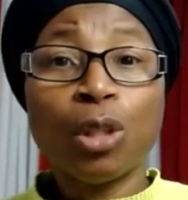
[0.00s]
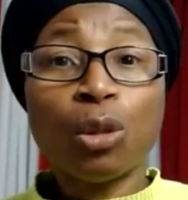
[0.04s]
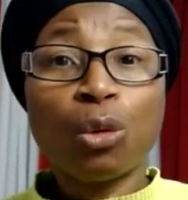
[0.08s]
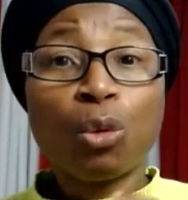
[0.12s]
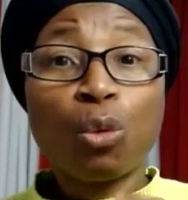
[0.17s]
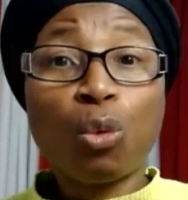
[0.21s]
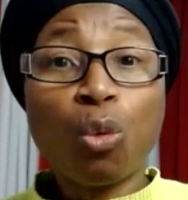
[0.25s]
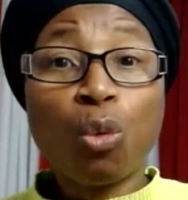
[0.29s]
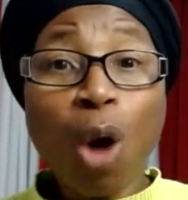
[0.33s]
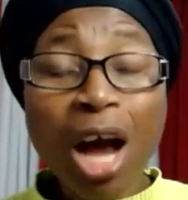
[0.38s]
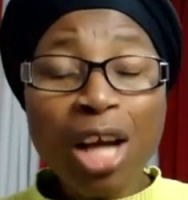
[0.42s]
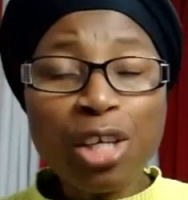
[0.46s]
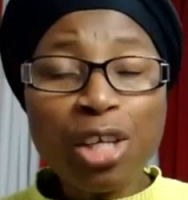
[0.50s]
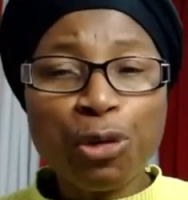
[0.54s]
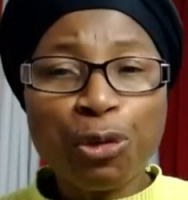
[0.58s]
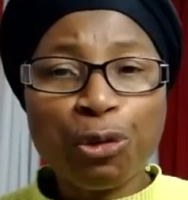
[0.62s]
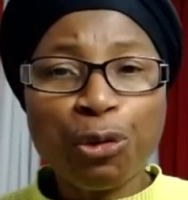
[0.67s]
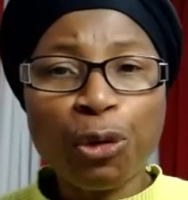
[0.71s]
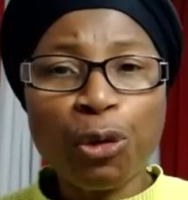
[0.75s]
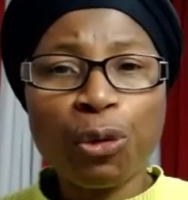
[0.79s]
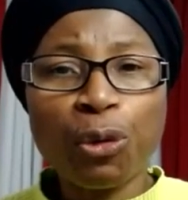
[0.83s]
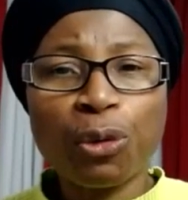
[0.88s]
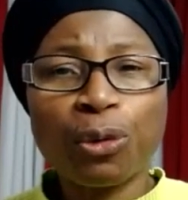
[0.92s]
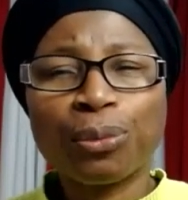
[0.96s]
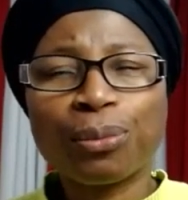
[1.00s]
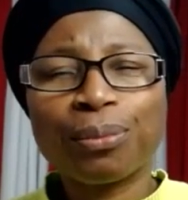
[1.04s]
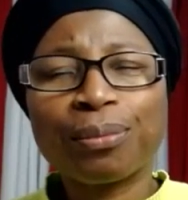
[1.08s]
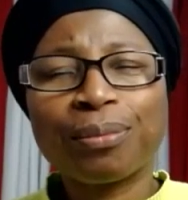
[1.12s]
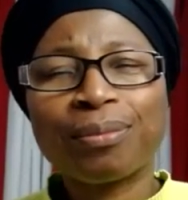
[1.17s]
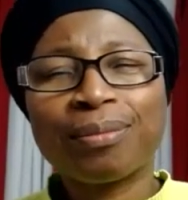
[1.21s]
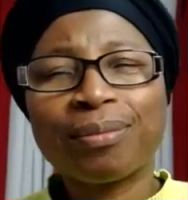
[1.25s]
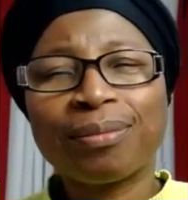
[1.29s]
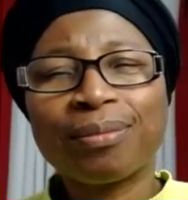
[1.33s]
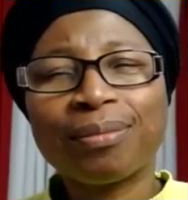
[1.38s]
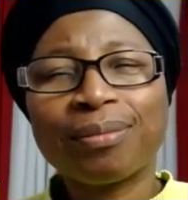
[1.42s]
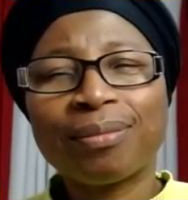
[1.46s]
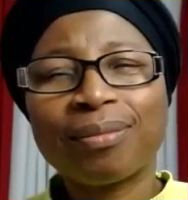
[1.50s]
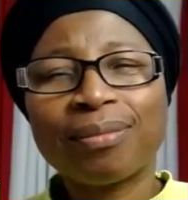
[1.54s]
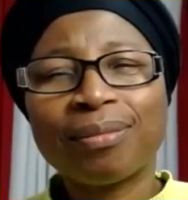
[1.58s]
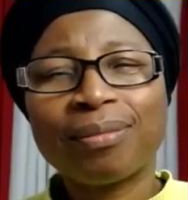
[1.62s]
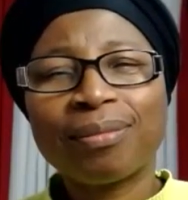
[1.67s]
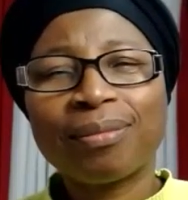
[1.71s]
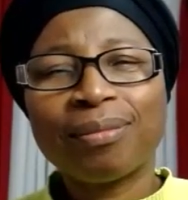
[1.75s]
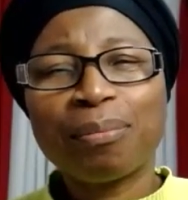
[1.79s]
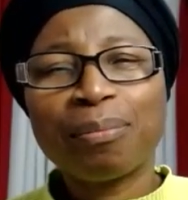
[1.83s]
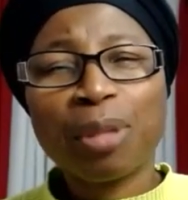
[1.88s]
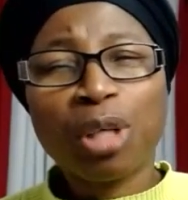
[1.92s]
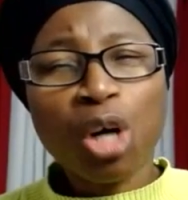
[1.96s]
watchful
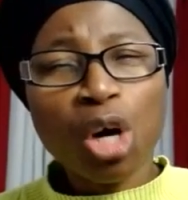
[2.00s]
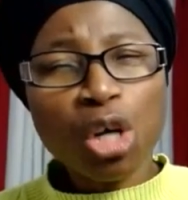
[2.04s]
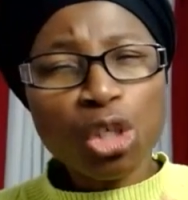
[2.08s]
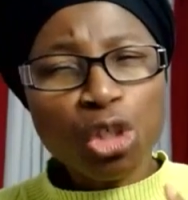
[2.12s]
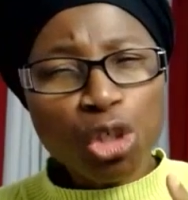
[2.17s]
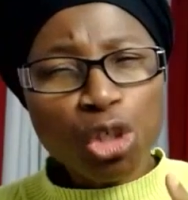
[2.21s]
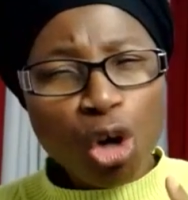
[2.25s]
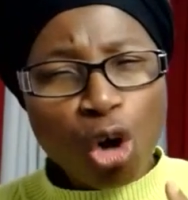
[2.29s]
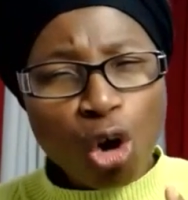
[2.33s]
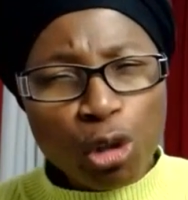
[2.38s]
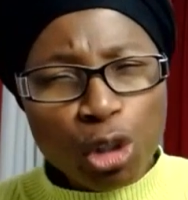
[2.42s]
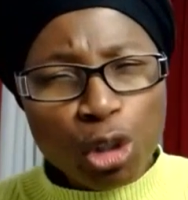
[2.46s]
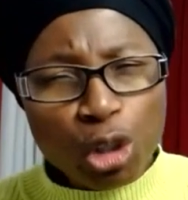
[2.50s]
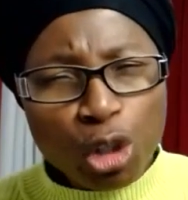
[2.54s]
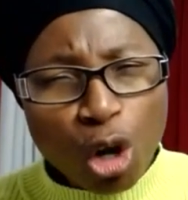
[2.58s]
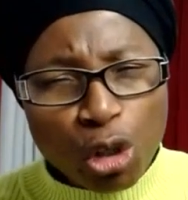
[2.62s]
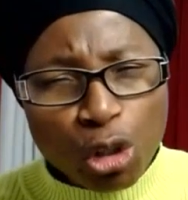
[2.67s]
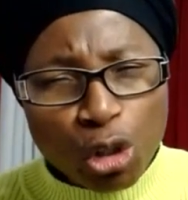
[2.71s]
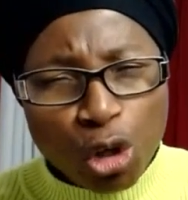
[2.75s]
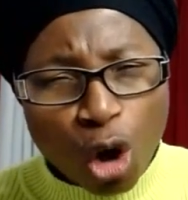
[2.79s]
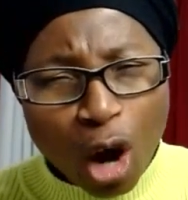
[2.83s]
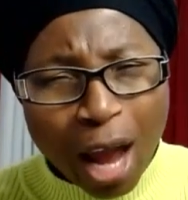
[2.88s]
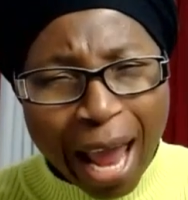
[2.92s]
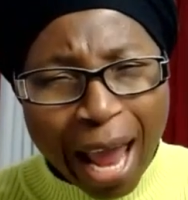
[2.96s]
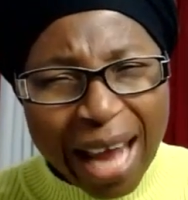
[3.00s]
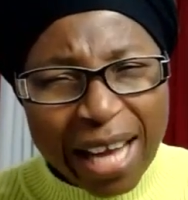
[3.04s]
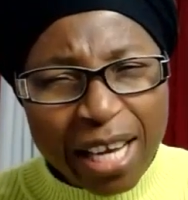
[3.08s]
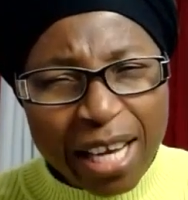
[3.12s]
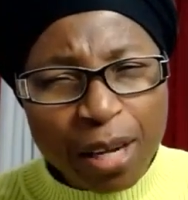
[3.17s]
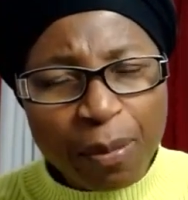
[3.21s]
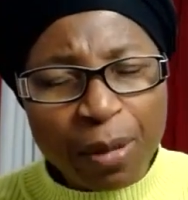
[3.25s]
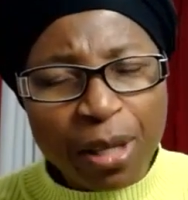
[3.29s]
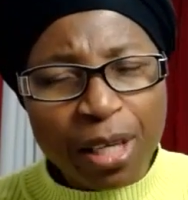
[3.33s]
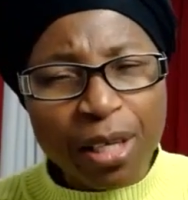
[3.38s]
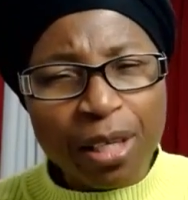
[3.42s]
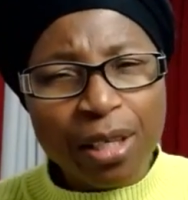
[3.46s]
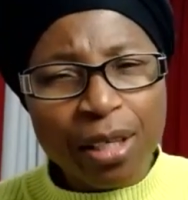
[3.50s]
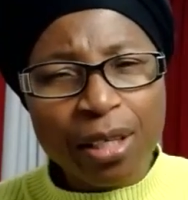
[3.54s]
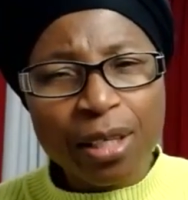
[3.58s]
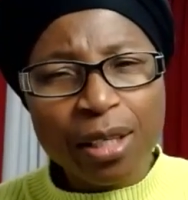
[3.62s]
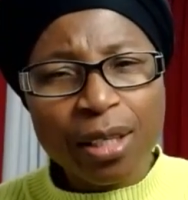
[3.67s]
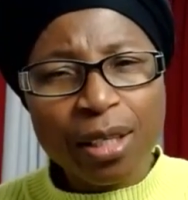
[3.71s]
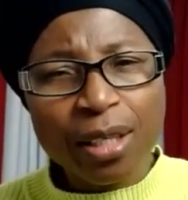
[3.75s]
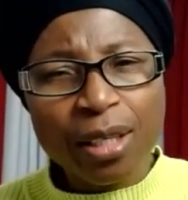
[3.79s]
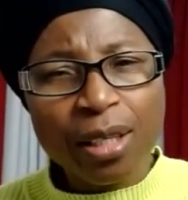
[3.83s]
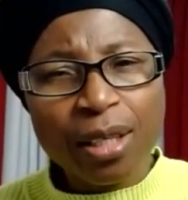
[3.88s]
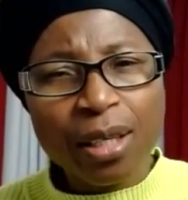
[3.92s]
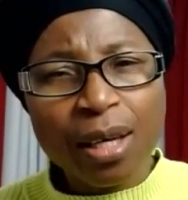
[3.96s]
because your, your, your enemy,
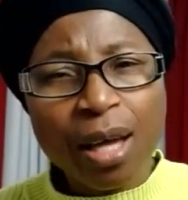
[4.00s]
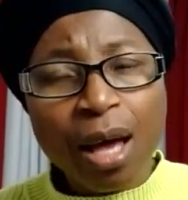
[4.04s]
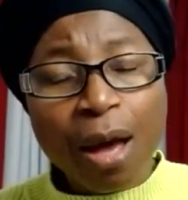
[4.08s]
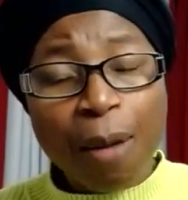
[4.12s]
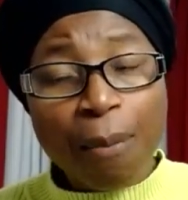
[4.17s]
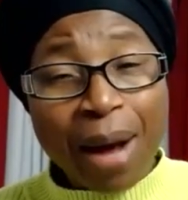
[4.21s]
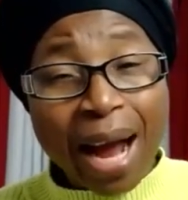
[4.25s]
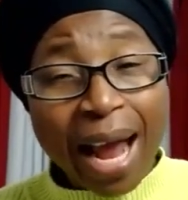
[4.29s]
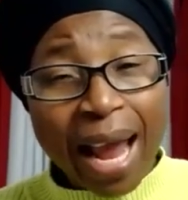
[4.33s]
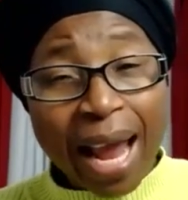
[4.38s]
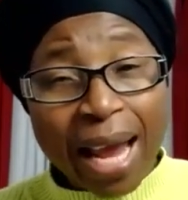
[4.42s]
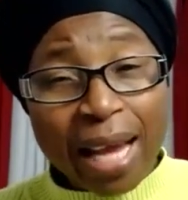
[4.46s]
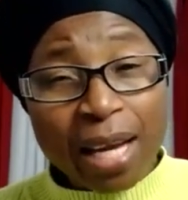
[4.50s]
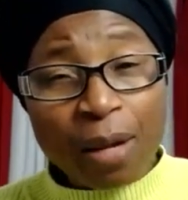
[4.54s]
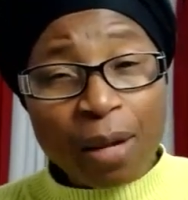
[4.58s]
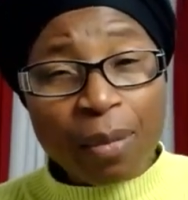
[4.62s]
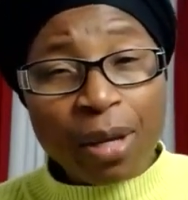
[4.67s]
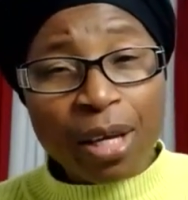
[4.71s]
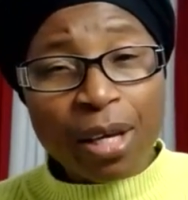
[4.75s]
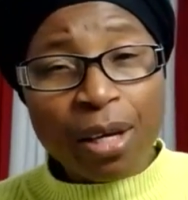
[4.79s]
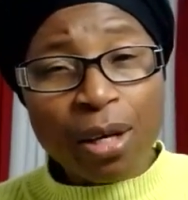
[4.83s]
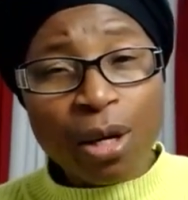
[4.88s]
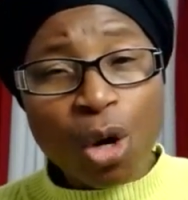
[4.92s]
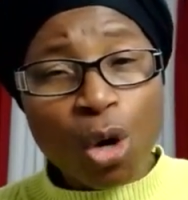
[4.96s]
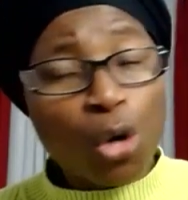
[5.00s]
my enemy,